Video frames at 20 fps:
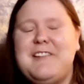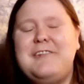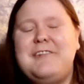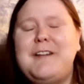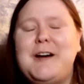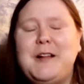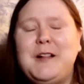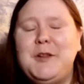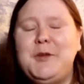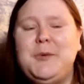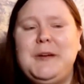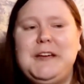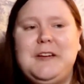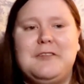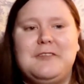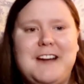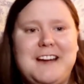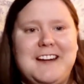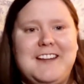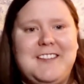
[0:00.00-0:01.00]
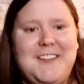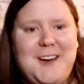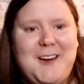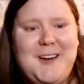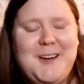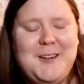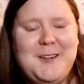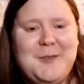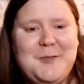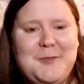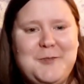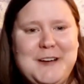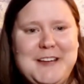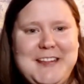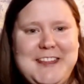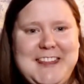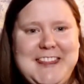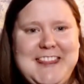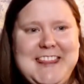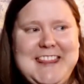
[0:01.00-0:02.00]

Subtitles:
Following right along with